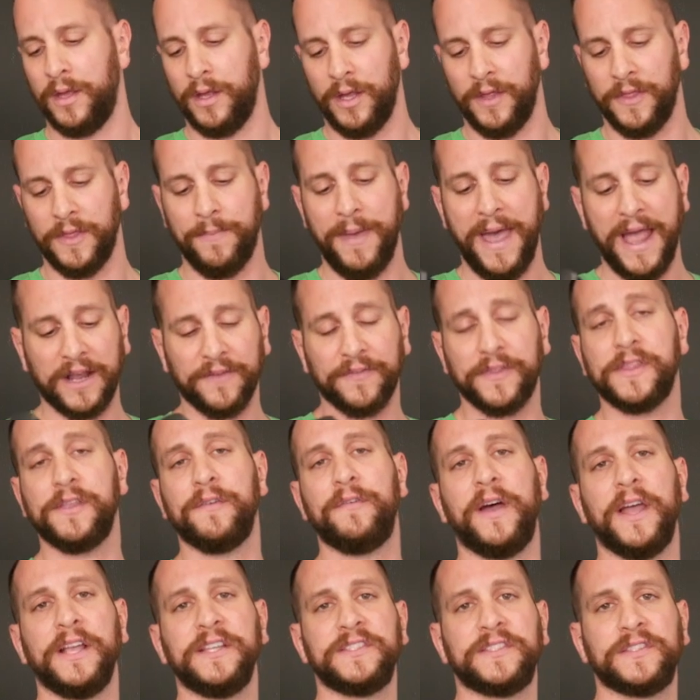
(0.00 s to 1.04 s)
In the back of the
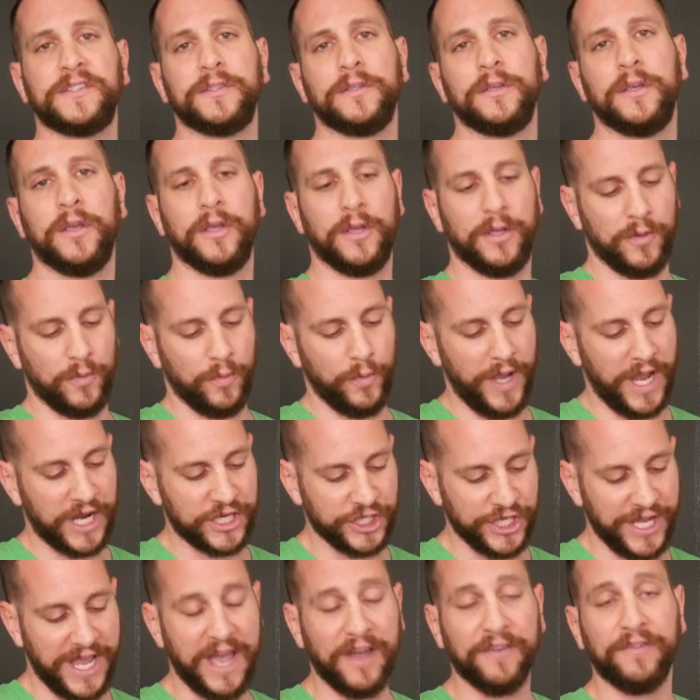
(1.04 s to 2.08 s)
device, we
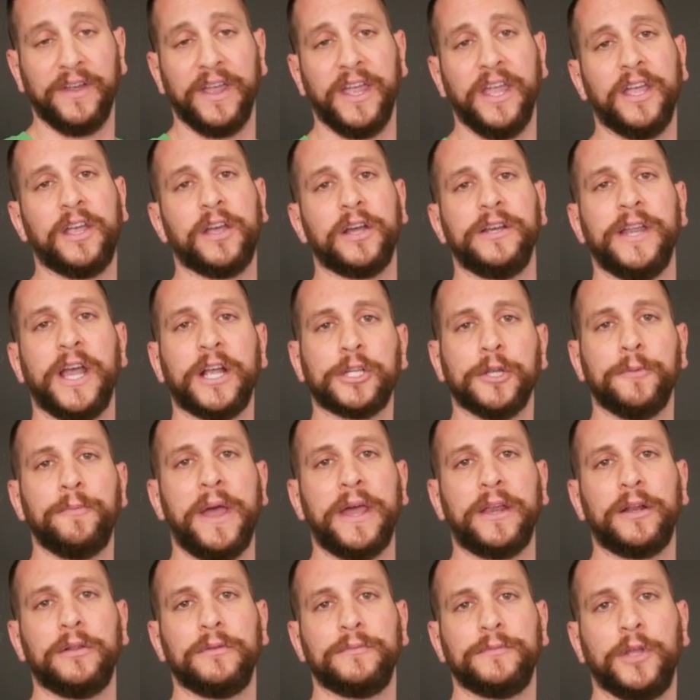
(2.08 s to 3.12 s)
actually have a connector
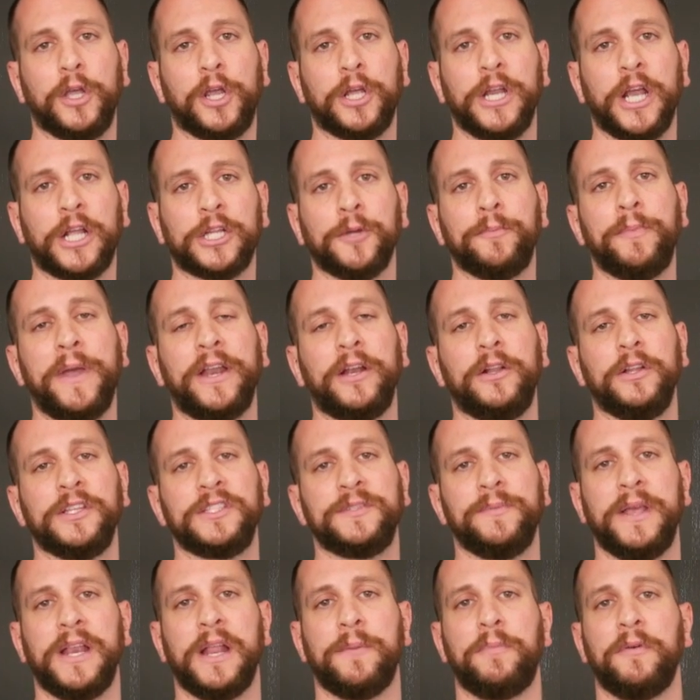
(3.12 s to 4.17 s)
panel. The connector panel is
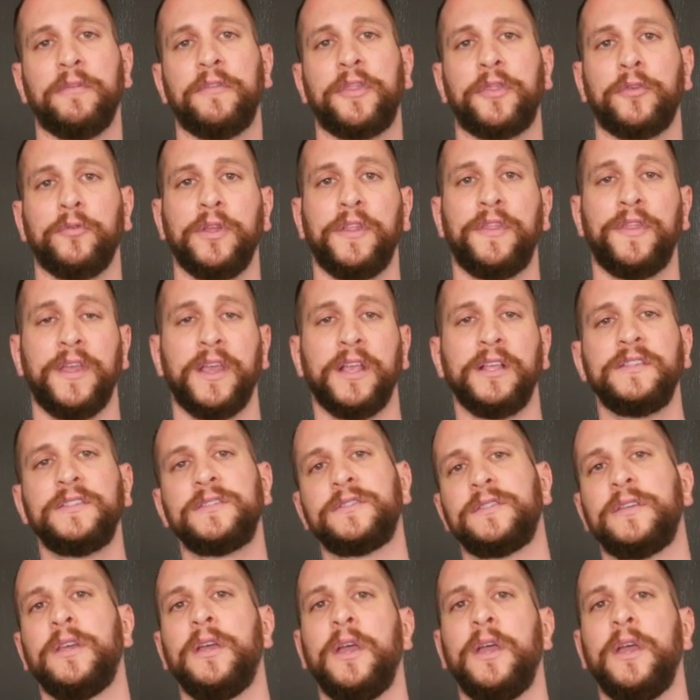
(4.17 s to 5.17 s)
made up of three things.